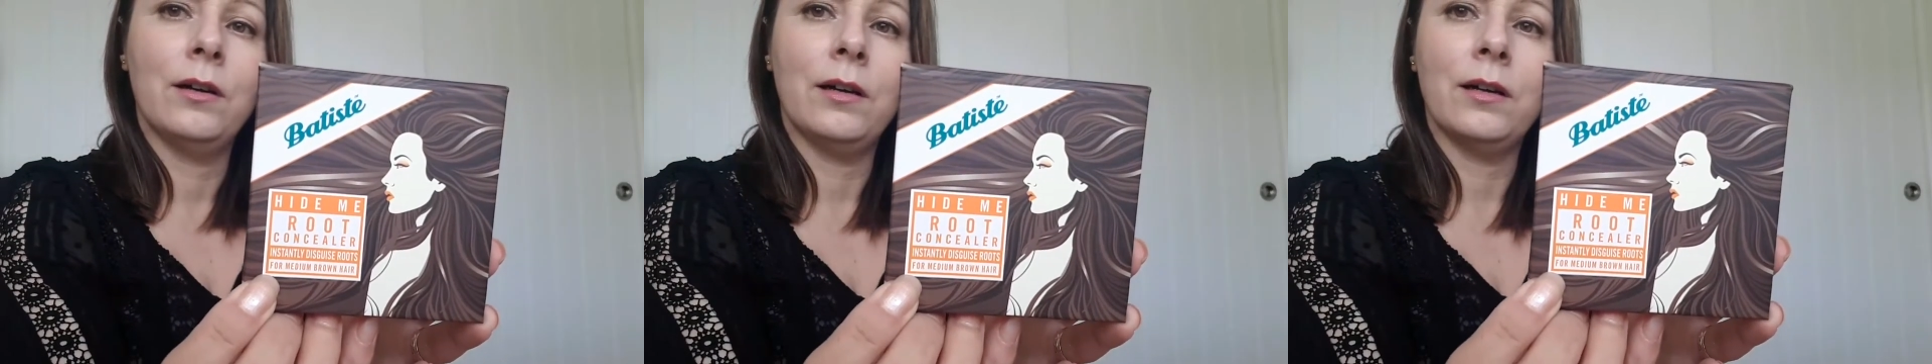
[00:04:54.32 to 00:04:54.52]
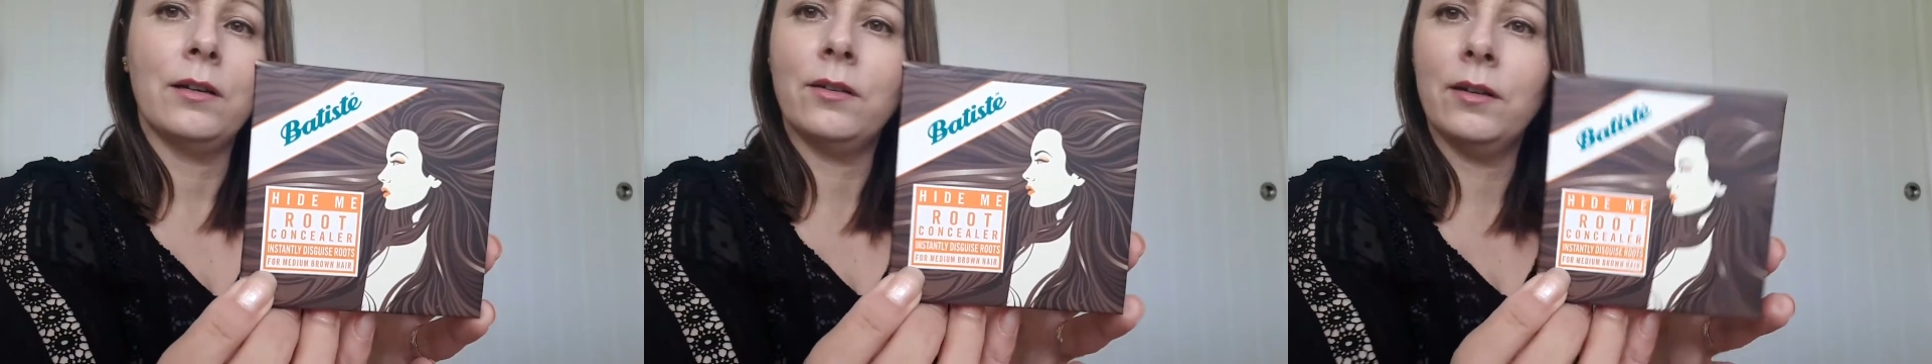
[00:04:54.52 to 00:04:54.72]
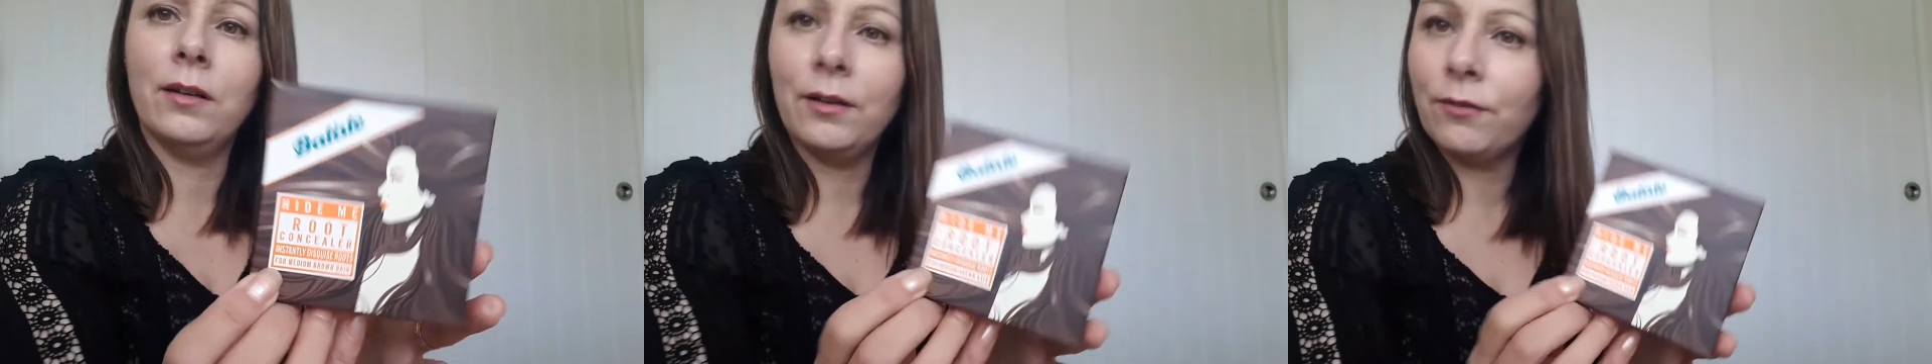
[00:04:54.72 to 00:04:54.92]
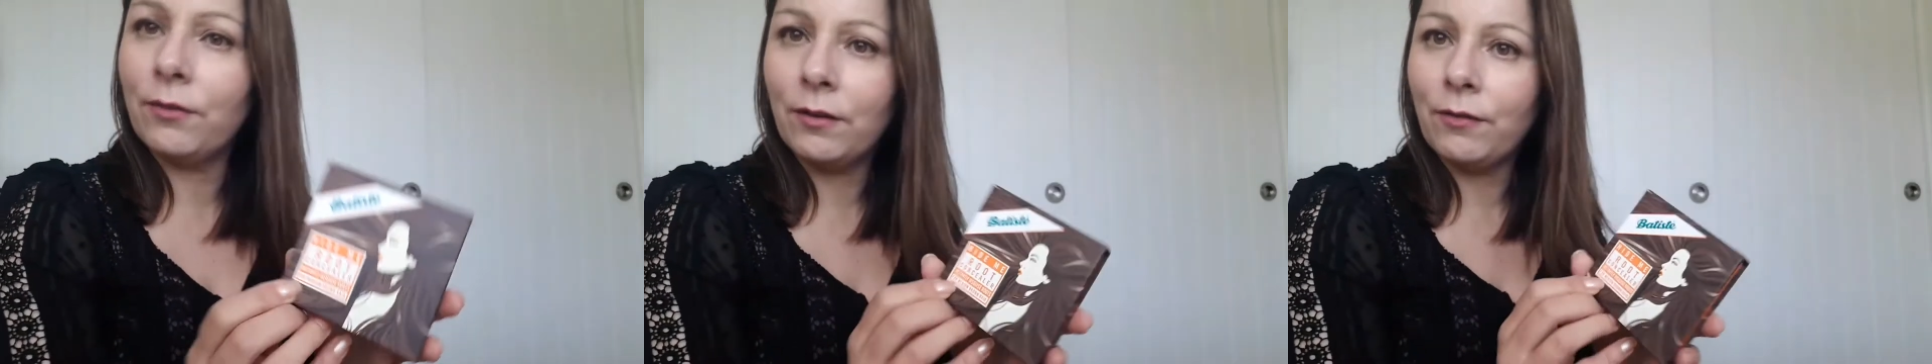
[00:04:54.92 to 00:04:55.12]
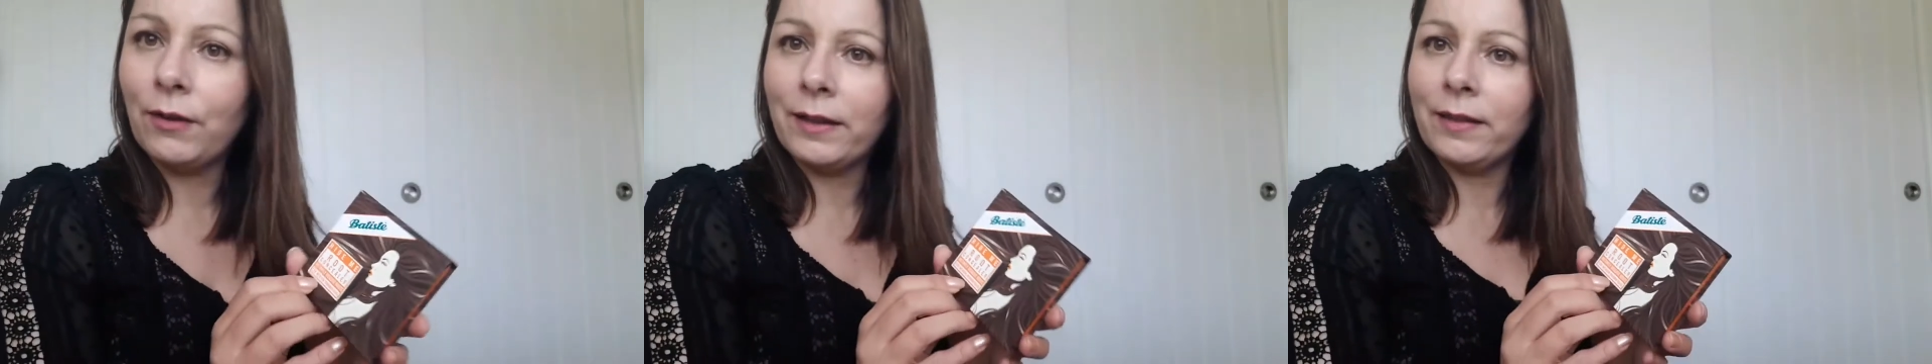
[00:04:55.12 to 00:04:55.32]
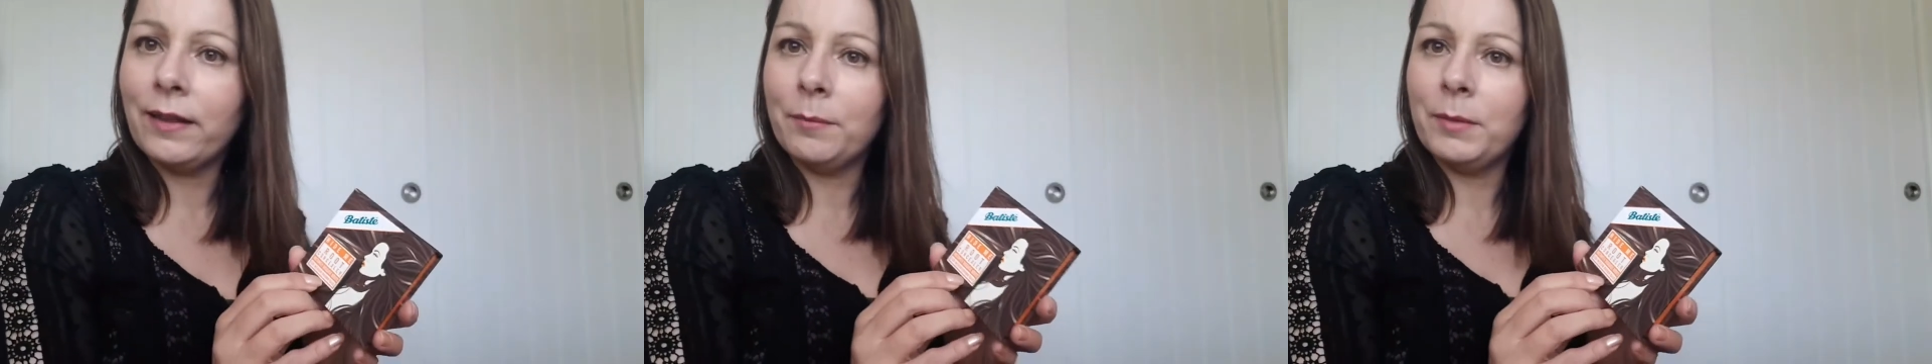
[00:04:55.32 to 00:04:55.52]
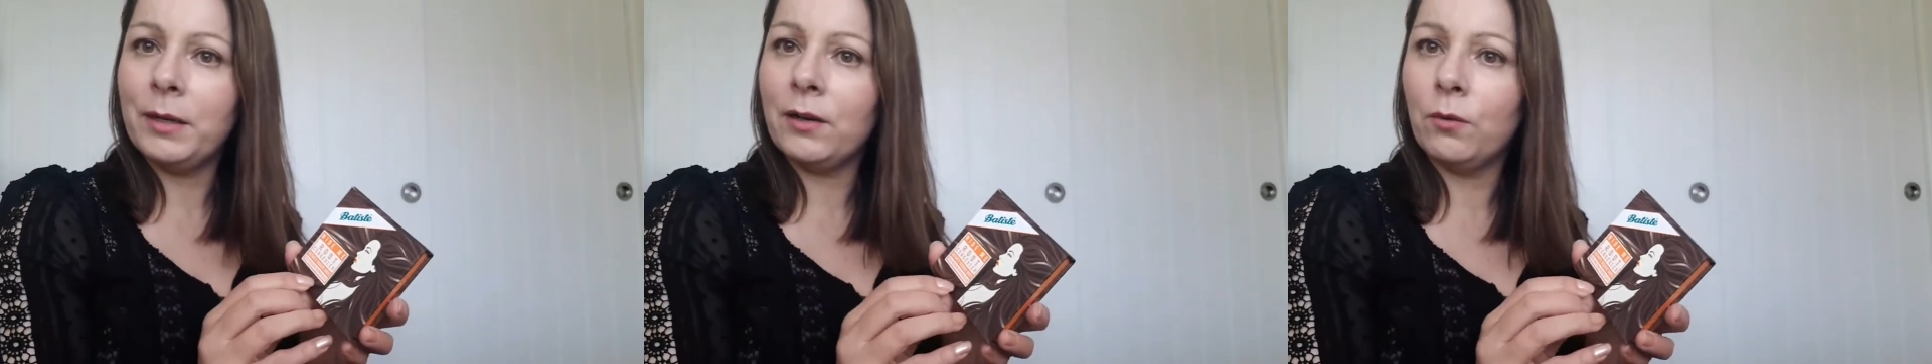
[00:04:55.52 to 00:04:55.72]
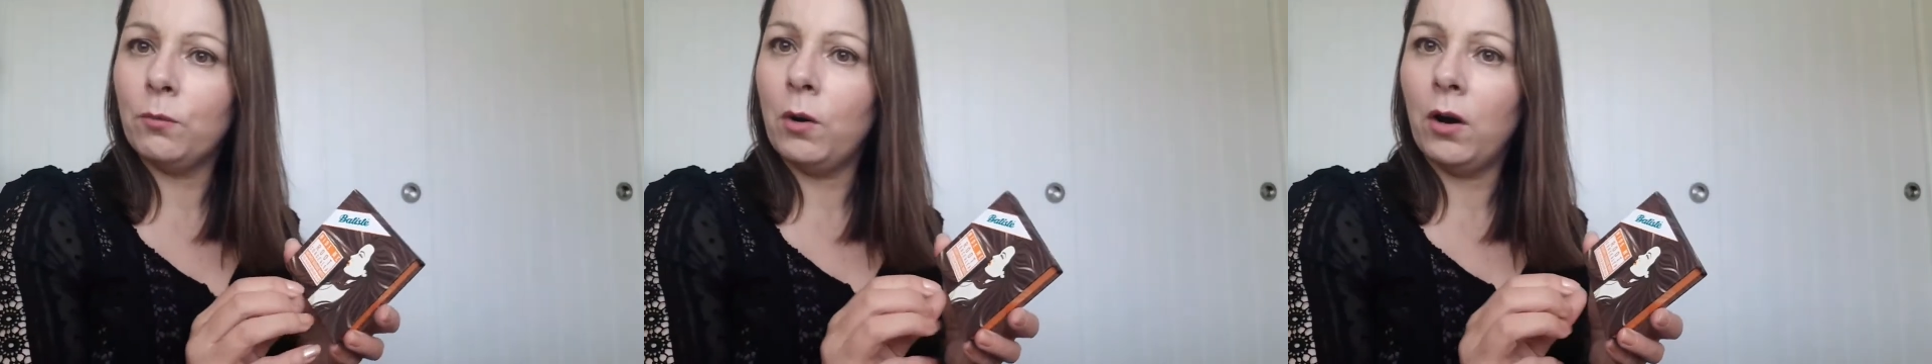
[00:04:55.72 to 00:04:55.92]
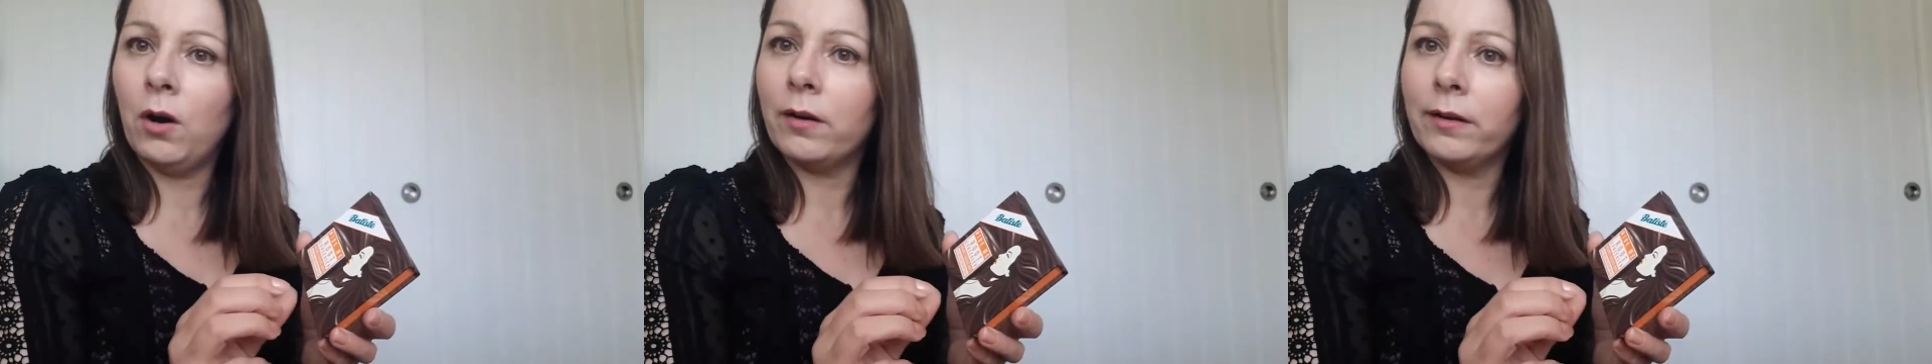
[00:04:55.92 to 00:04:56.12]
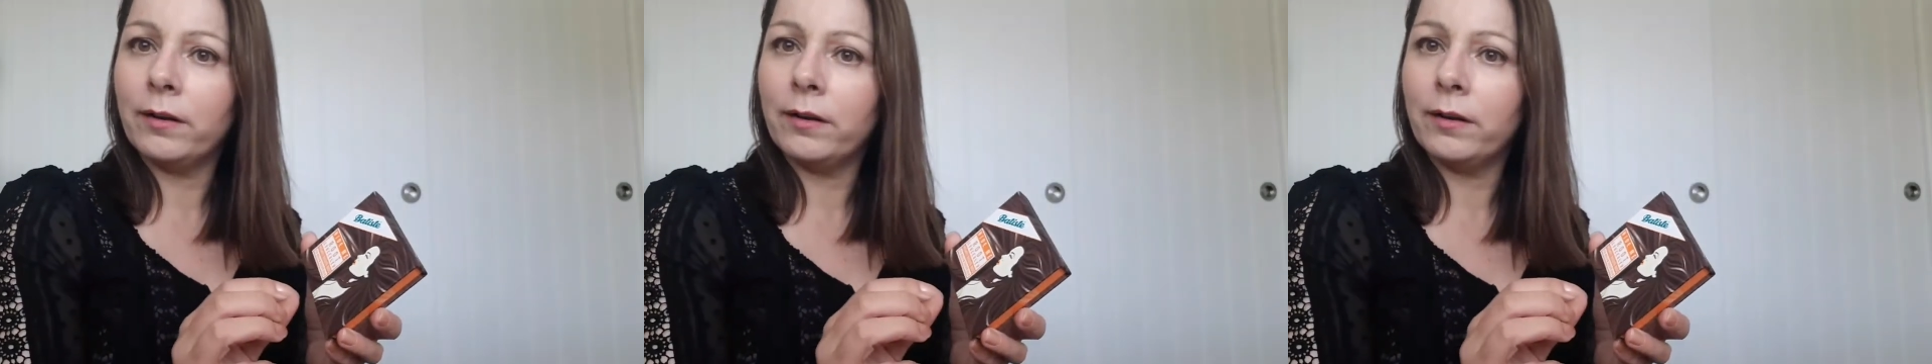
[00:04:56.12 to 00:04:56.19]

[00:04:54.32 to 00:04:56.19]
I don't know if they've had them in a while